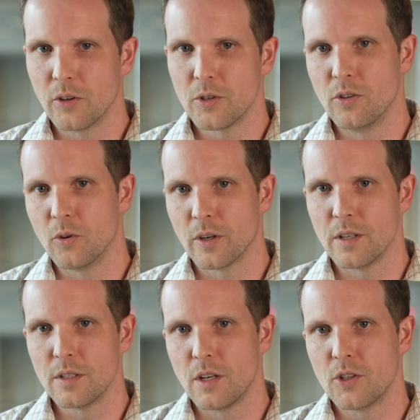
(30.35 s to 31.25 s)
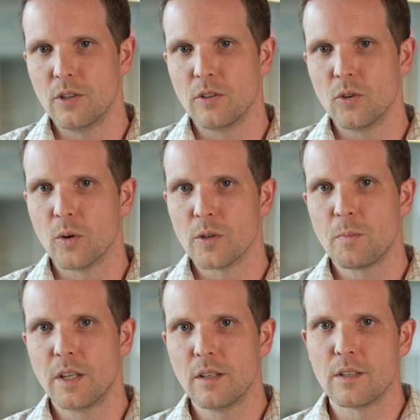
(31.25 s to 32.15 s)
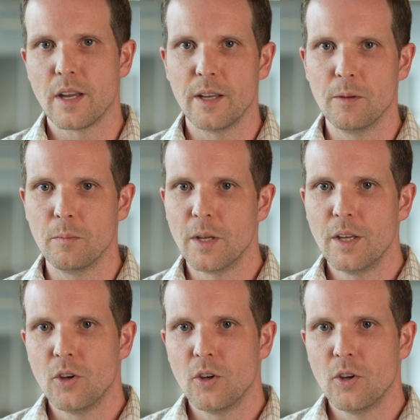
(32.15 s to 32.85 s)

others in your organization who are spending time